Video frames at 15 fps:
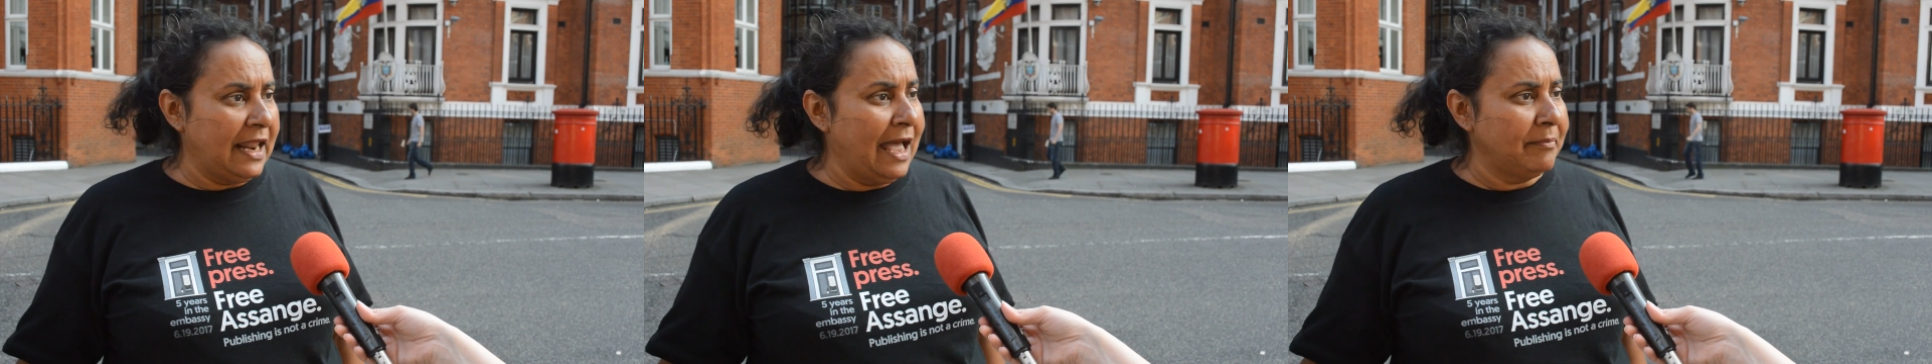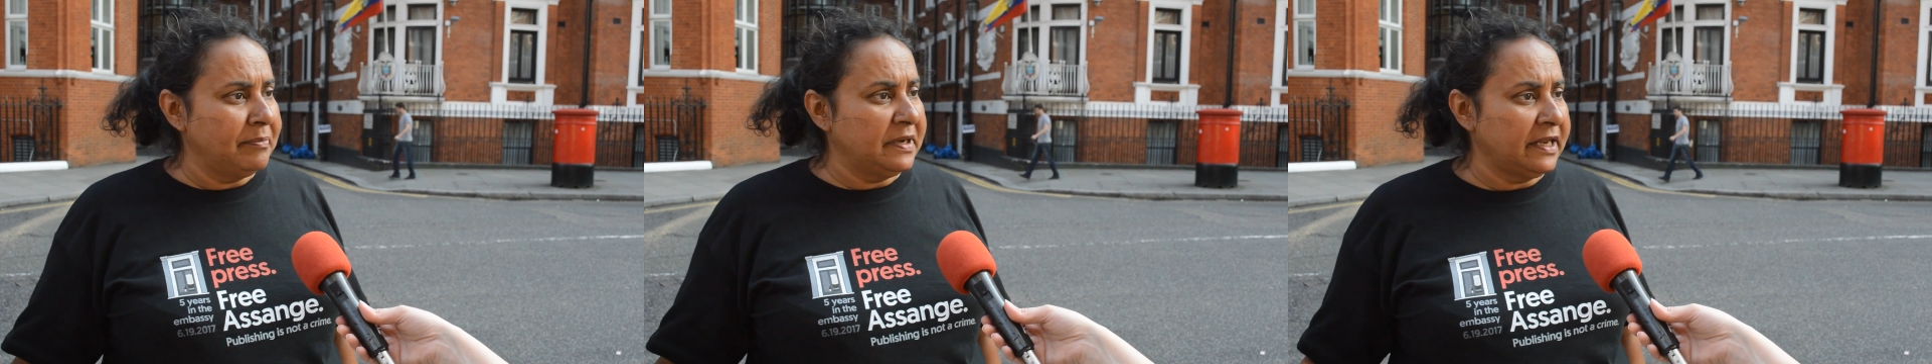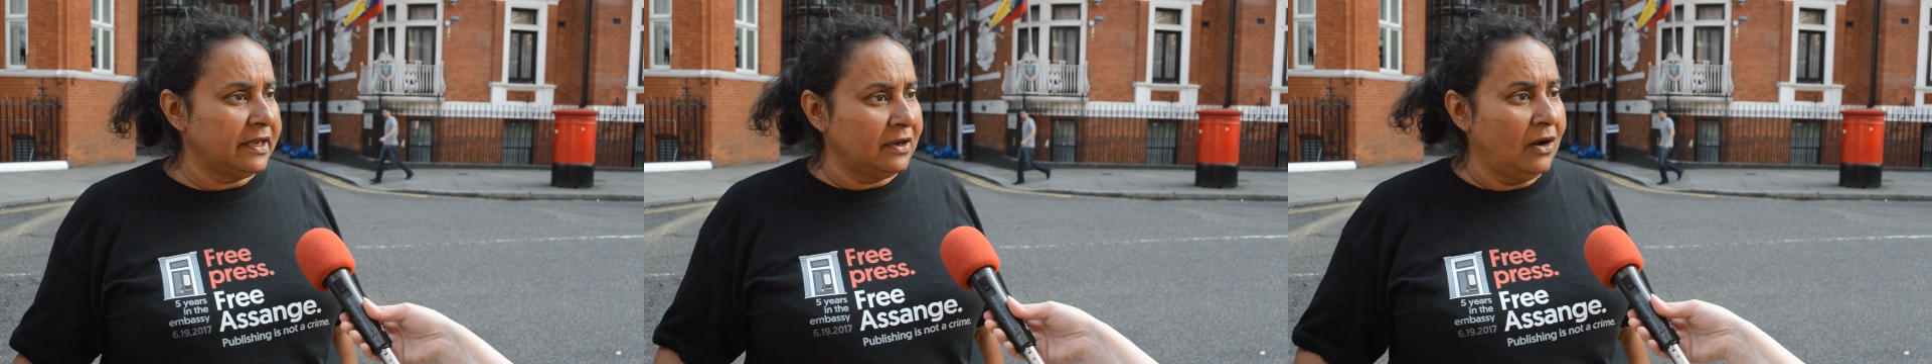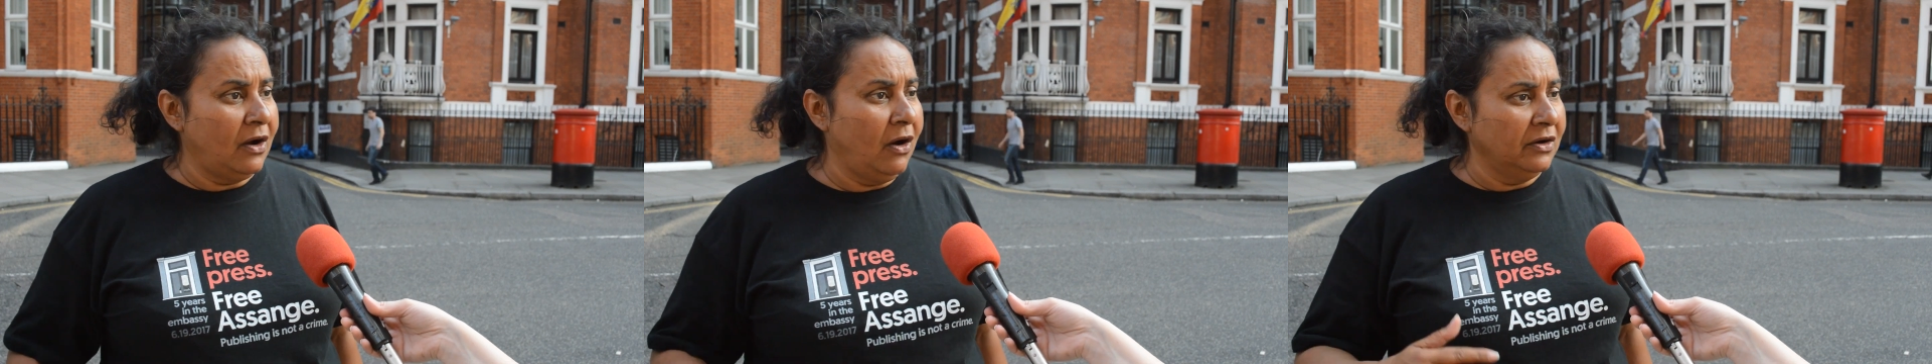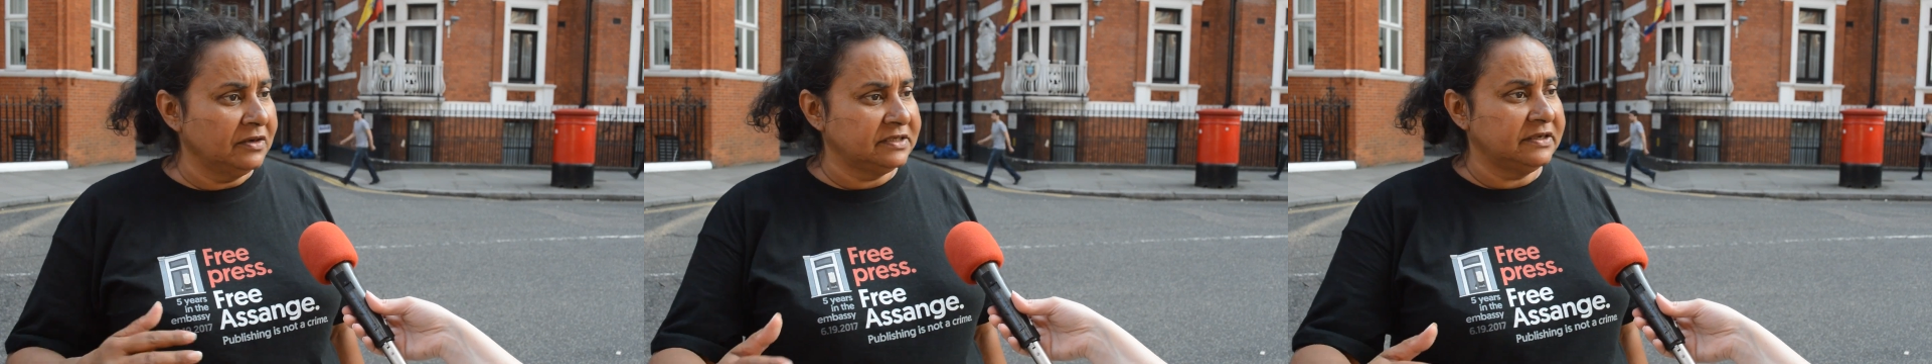happening
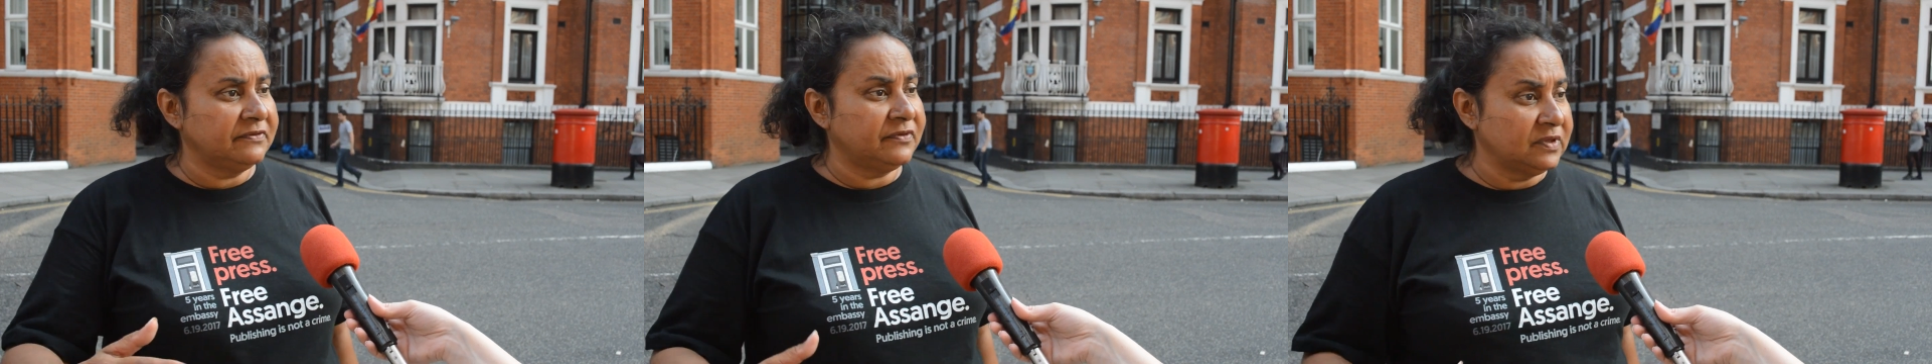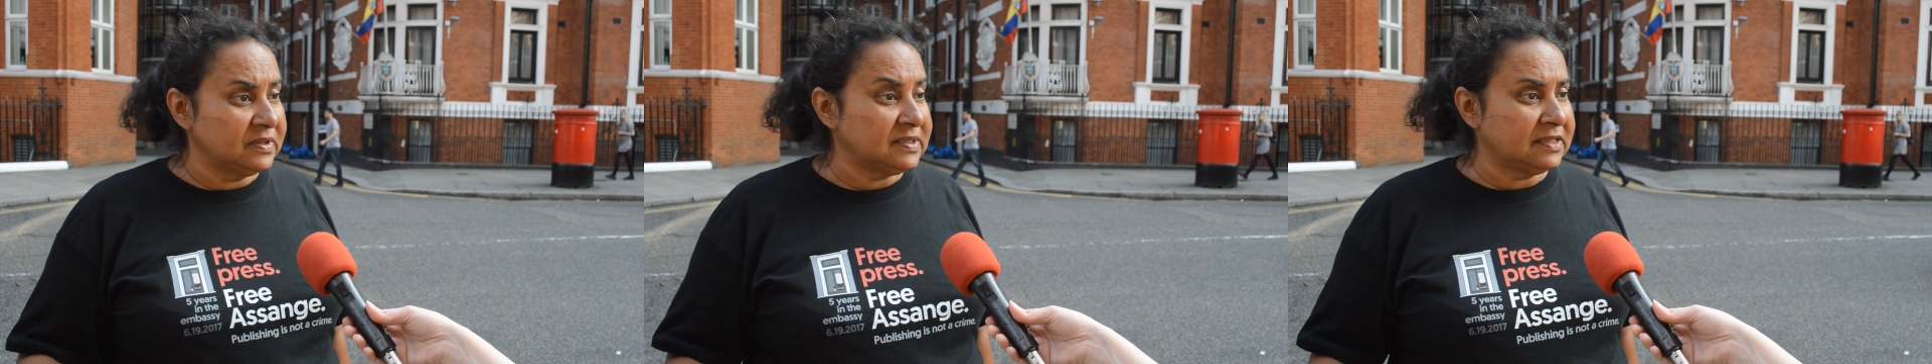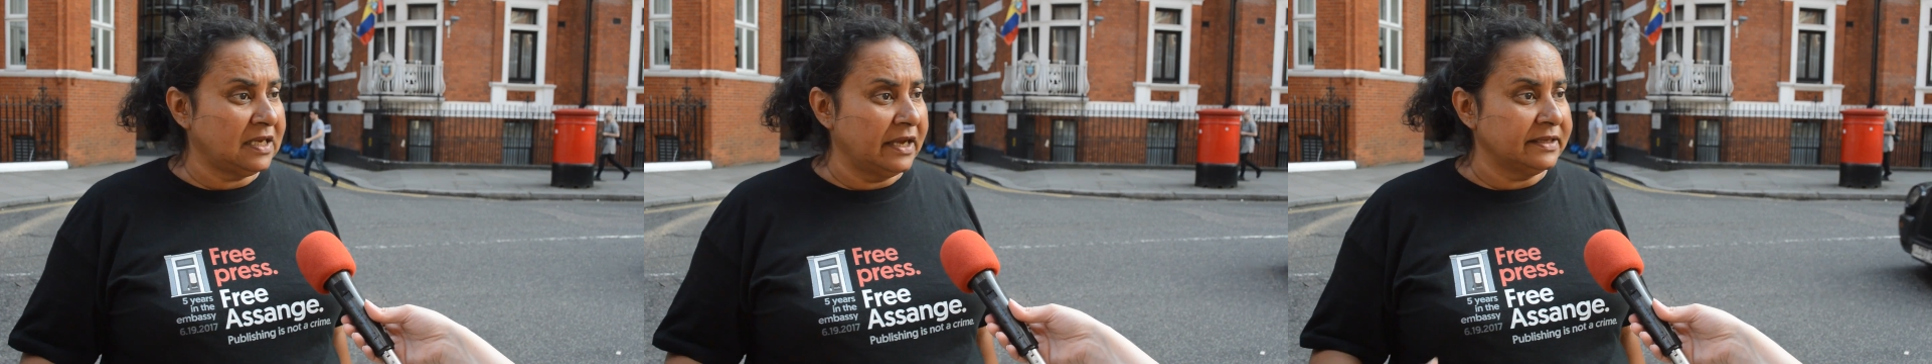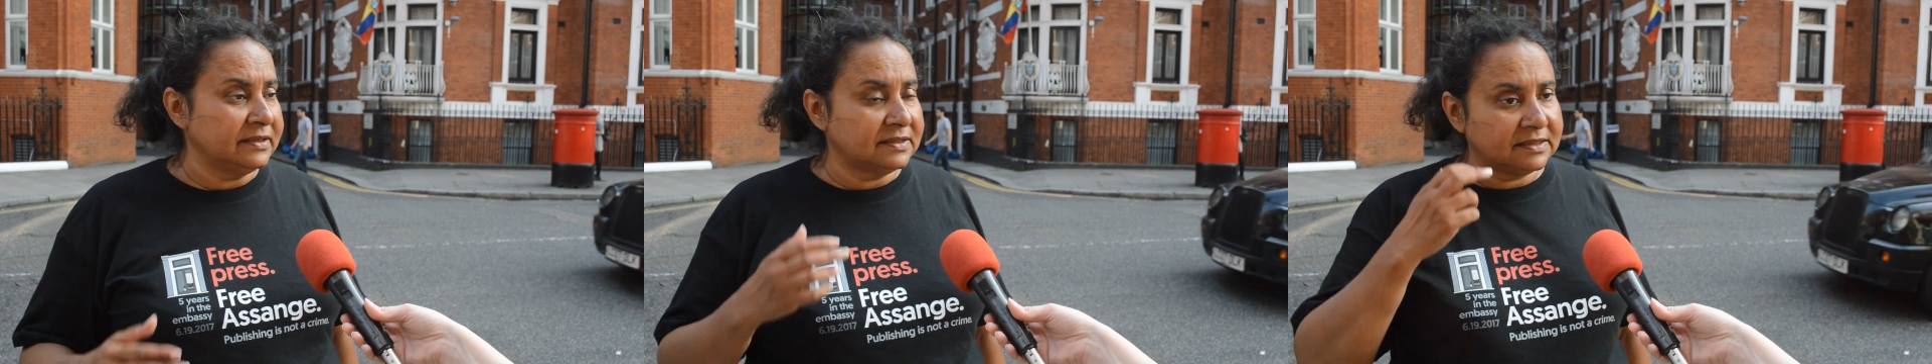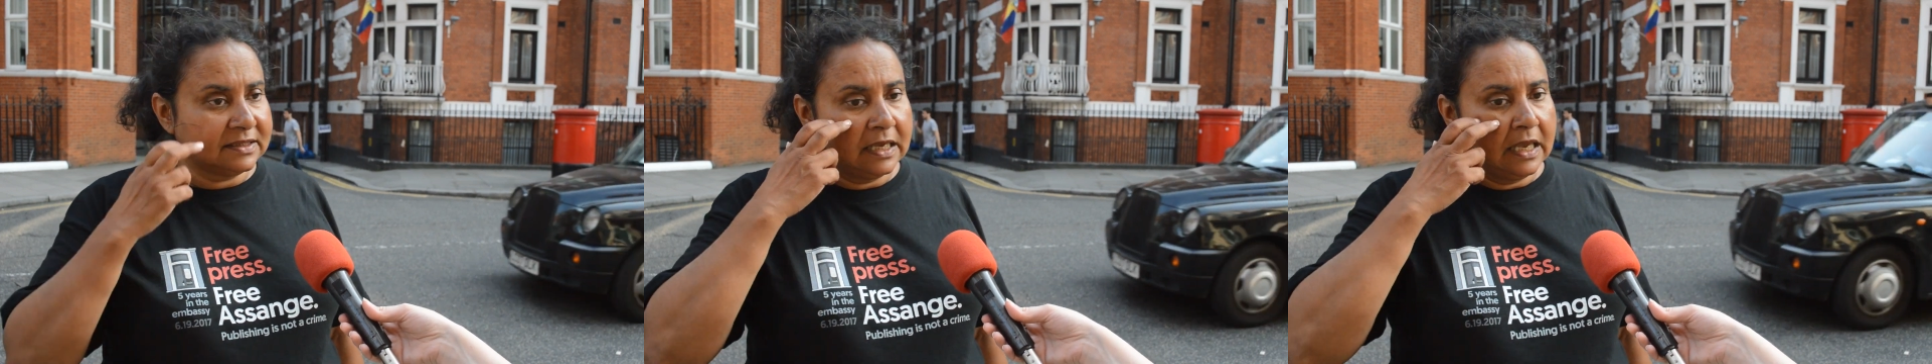on different sides.